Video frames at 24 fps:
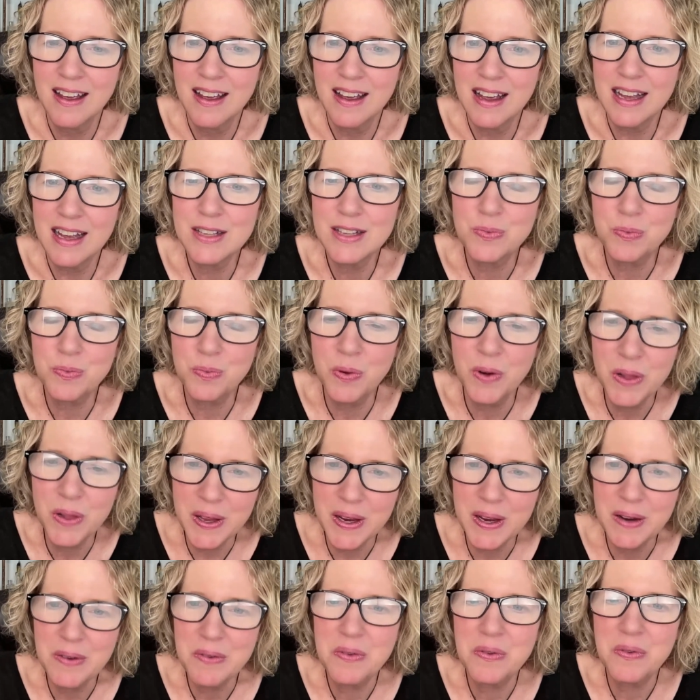It's
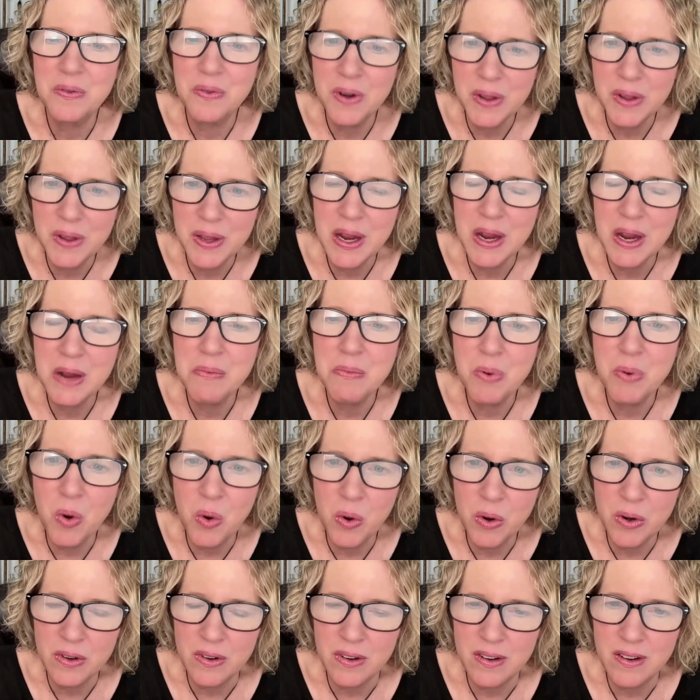really, really
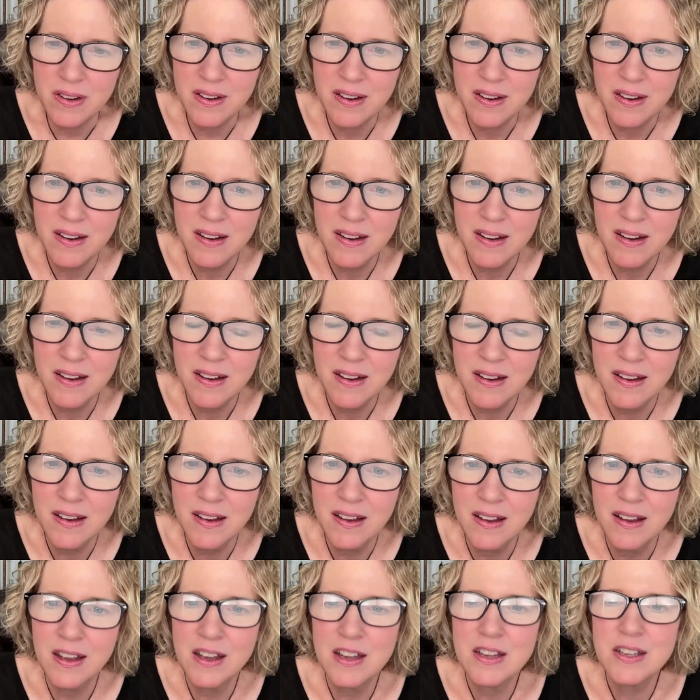important
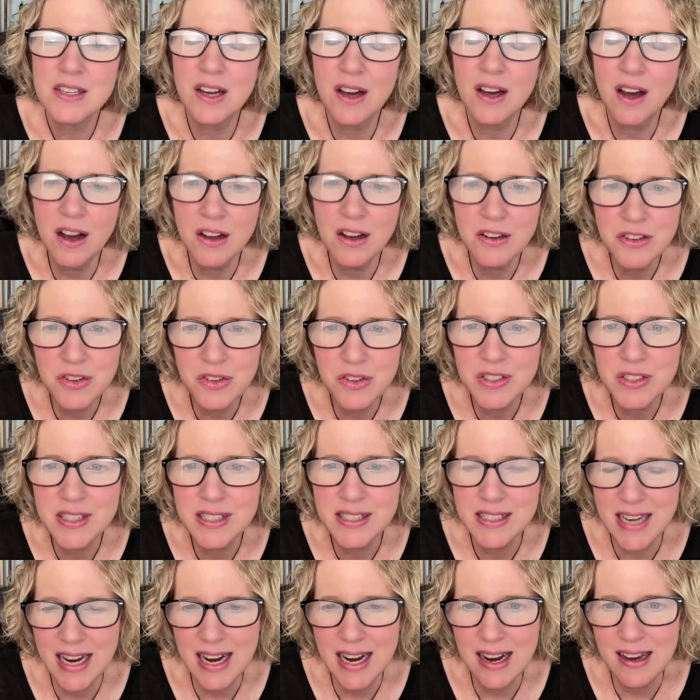to
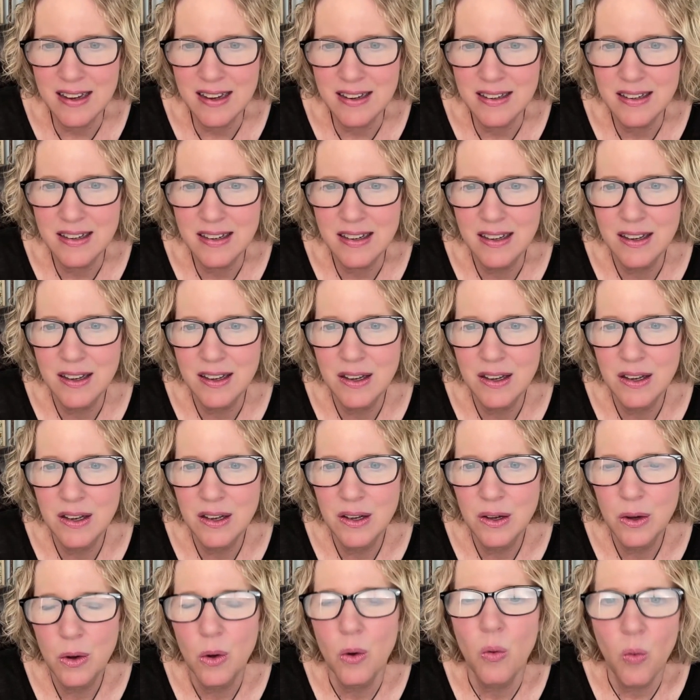understand
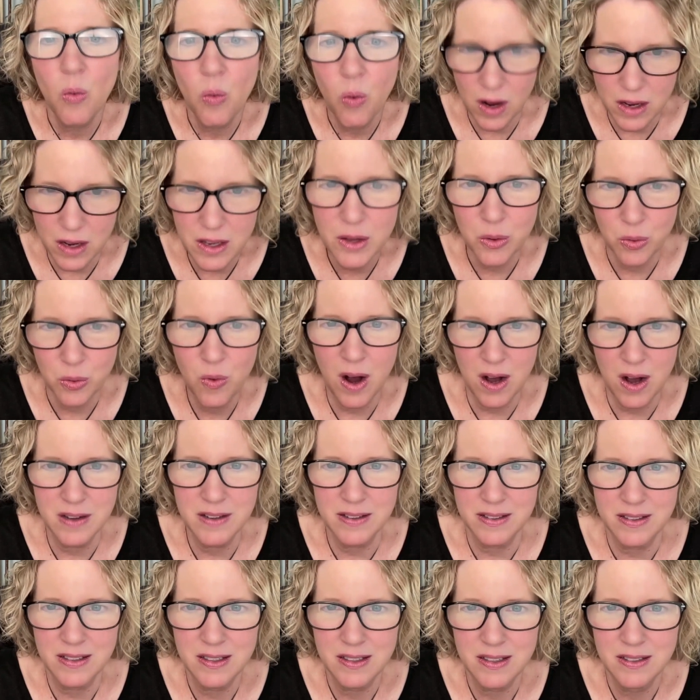what you
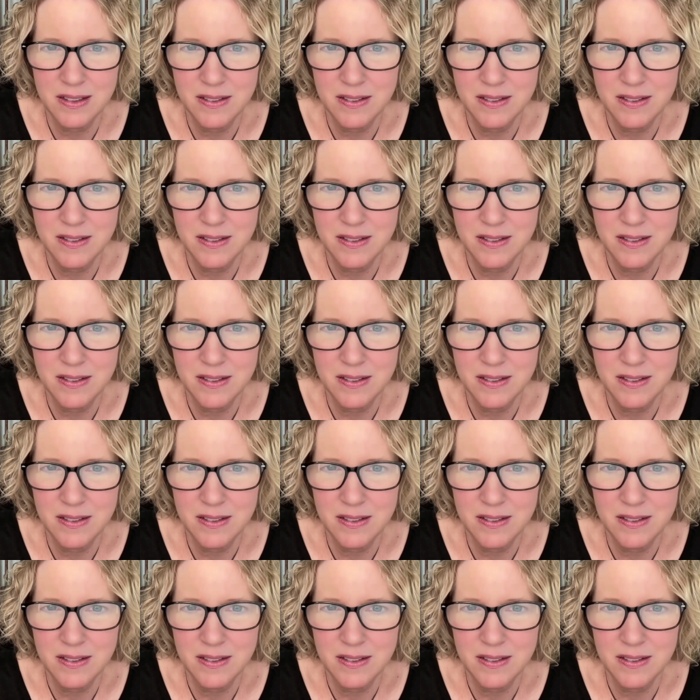want.